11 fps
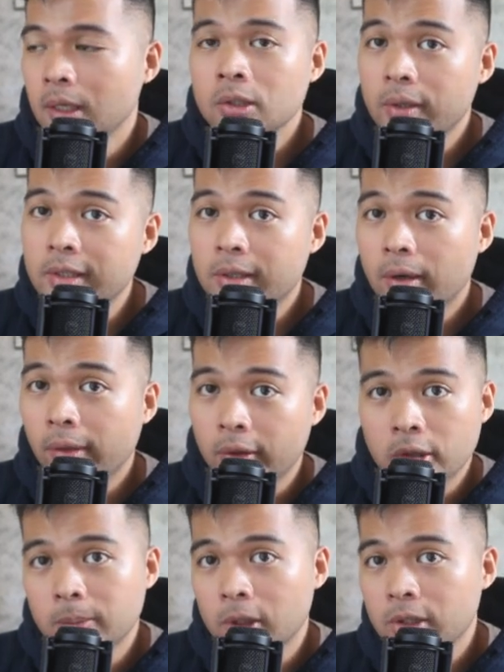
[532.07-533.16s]
So these are
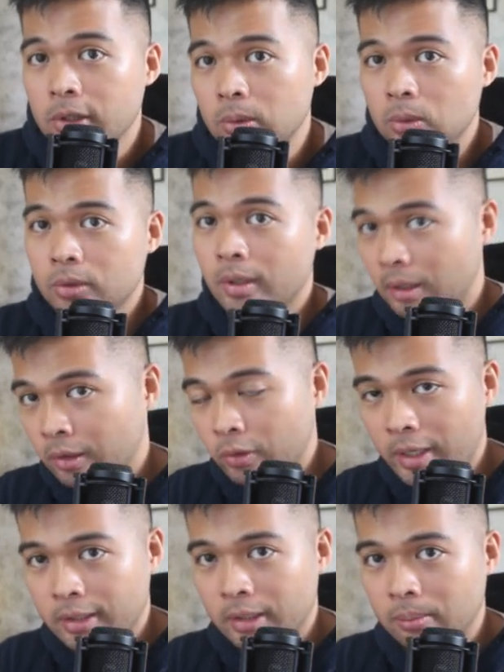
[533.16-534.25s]
third party tools that are
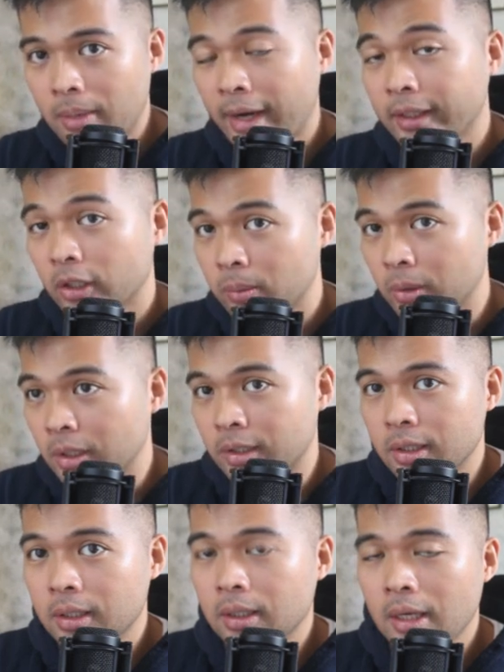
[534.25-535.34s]
created by the
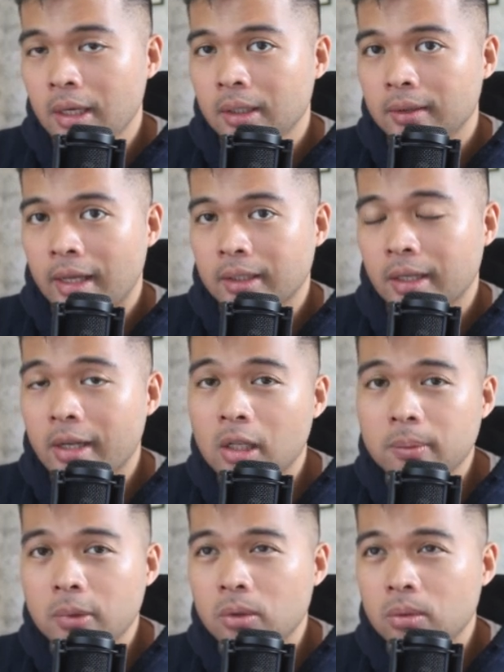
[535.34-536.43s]
community that can
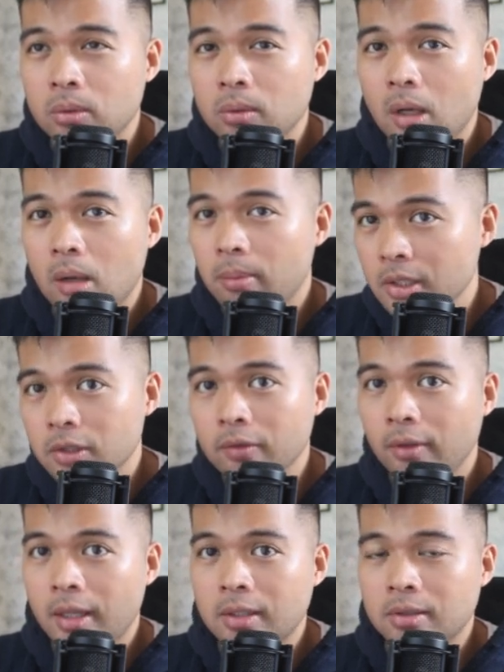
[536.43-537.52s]
help you do a bunch of
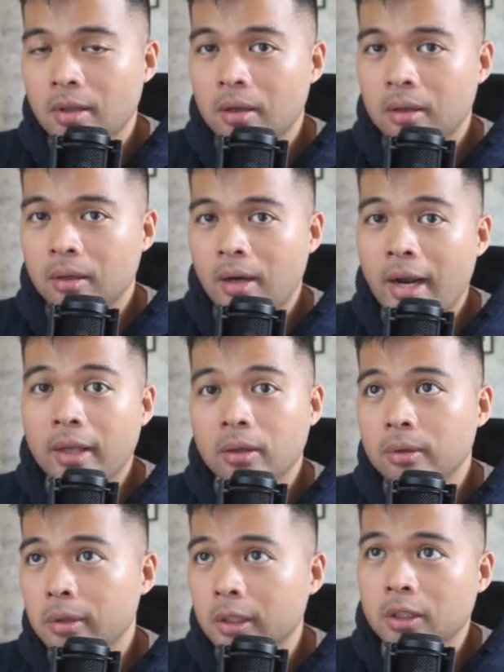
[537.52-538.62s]
things that are
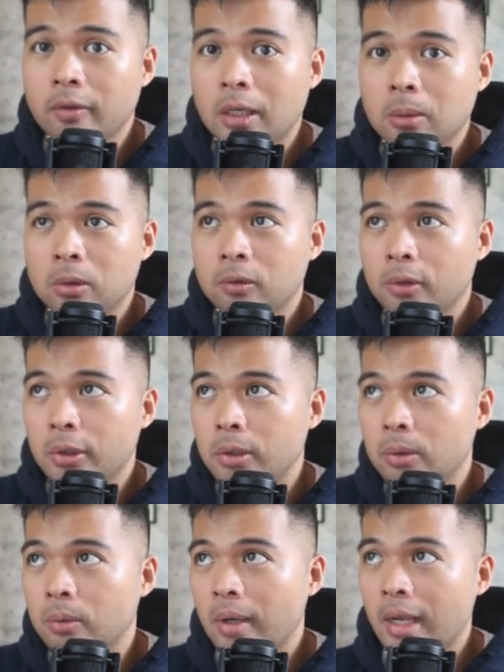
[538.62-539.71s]
either not available for you